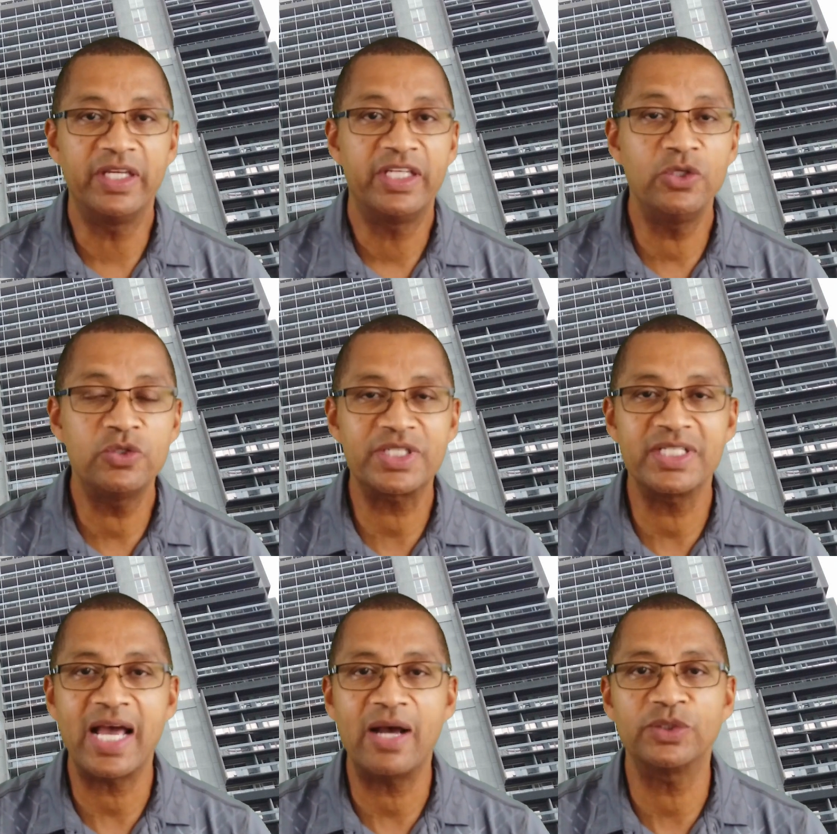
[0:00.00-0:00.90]
Houston
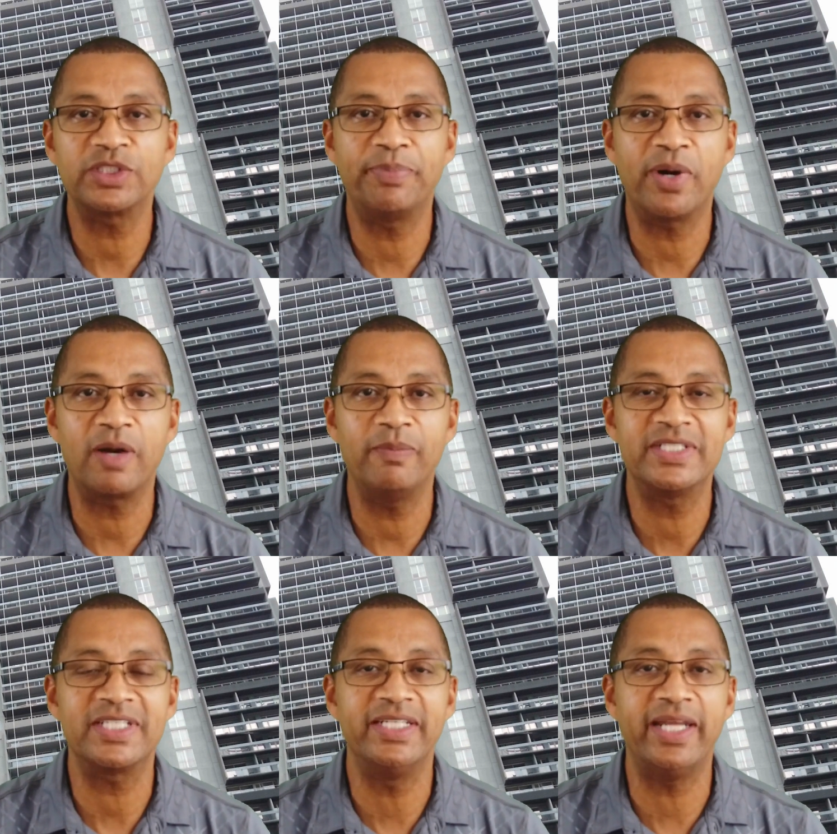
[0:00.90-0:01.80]
House
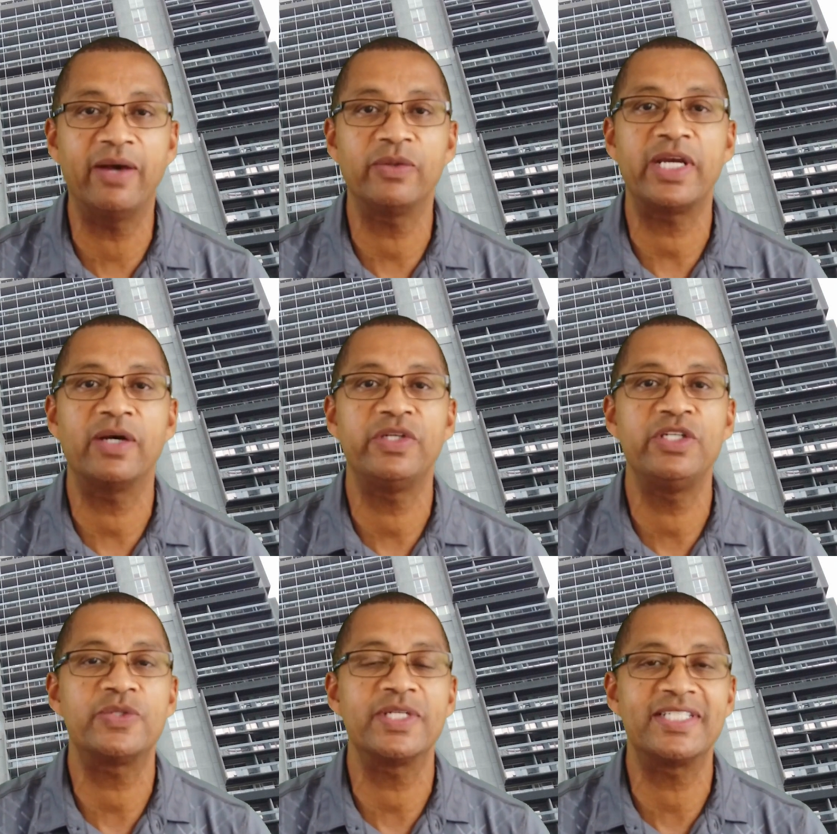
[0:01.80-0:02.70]
Apartments in downtown
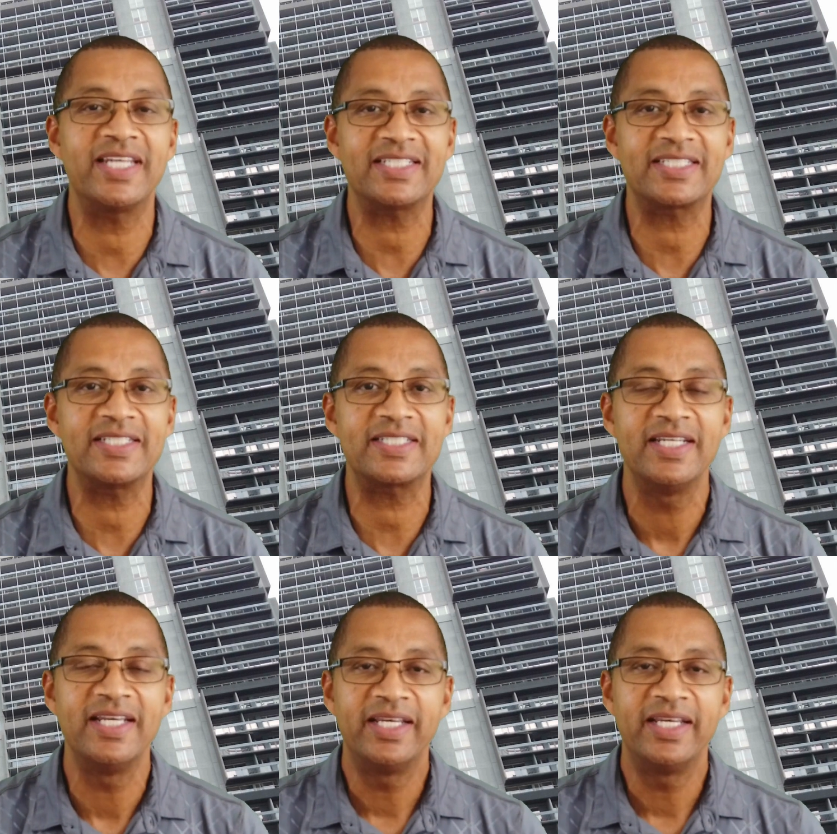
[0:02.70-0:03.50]
Houston, Texas.